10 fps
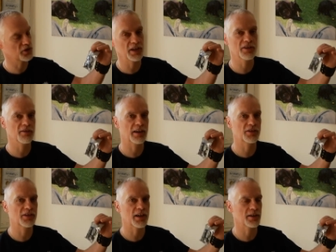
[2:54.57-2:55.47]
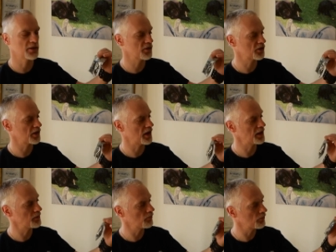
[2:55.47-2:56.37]
These are exactly the
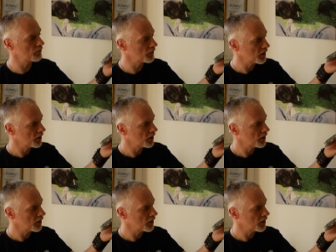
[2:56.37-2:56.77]
same,